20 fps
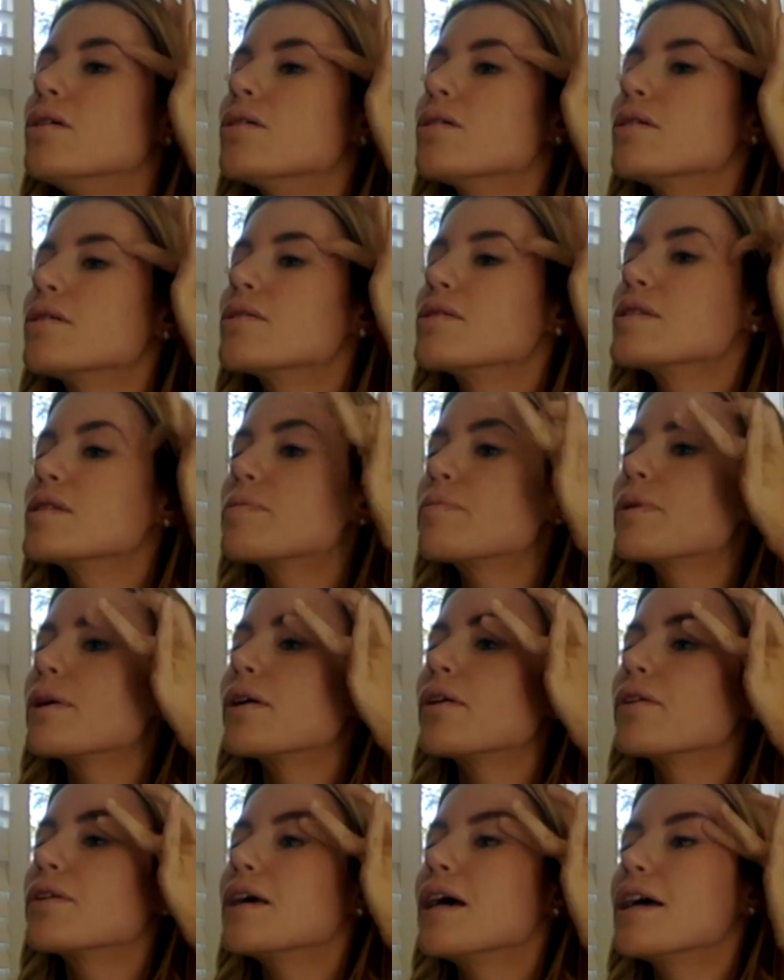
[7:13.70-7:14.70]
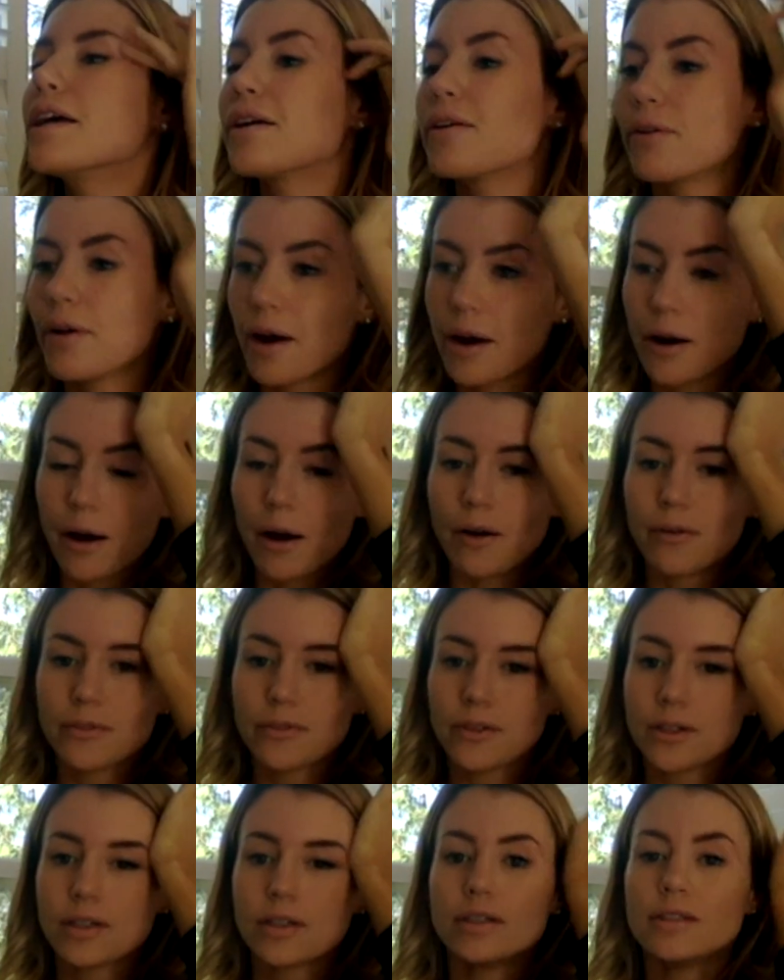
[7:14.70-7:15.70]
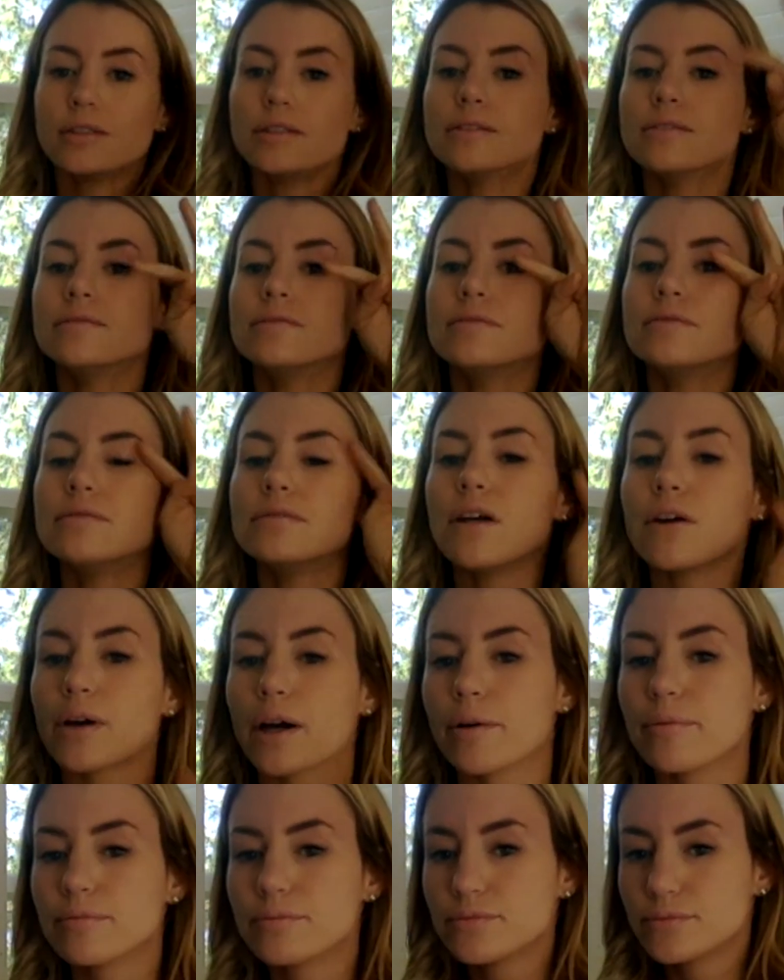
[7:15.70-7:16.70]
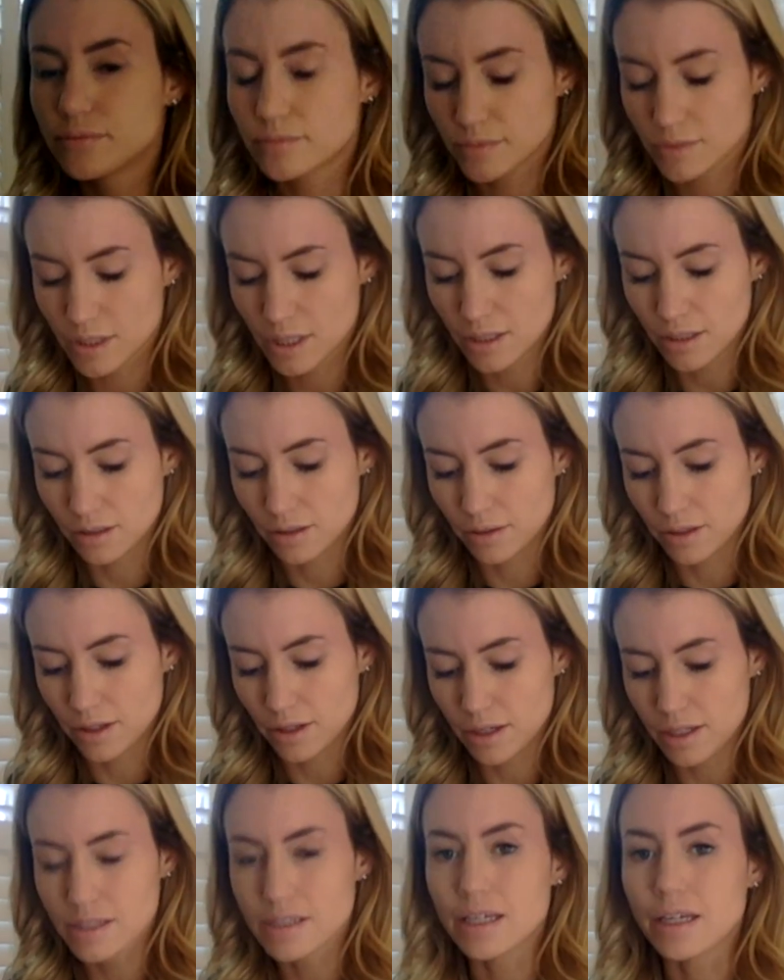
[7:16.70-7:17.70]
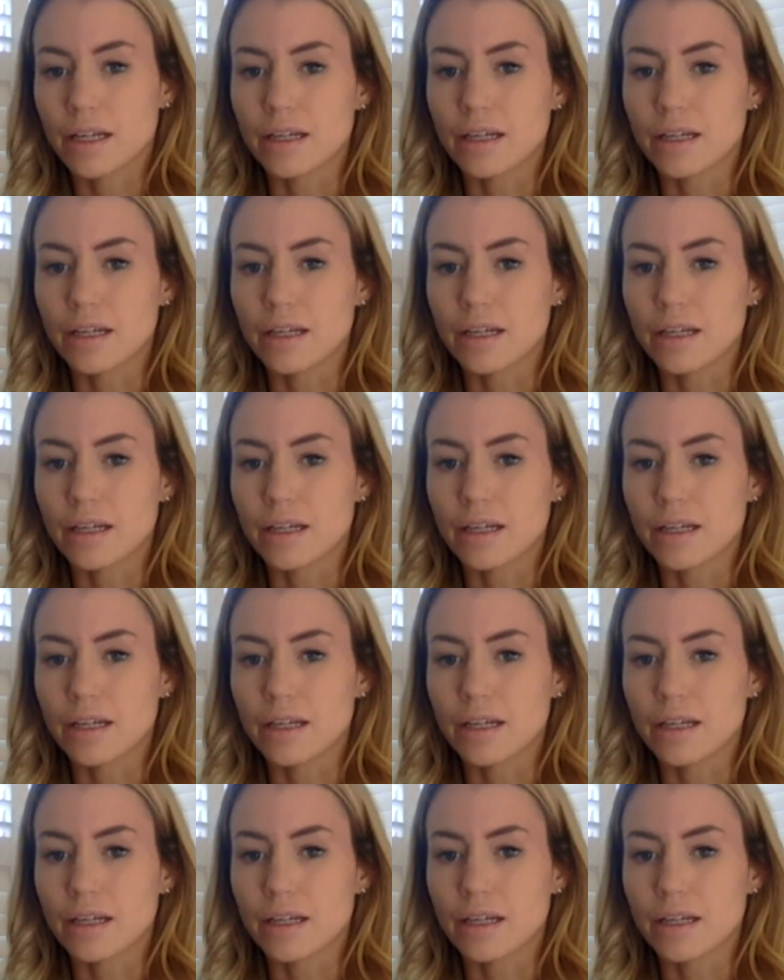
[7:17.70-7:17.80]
or spit will take it right off. Okay, it's getting there. It's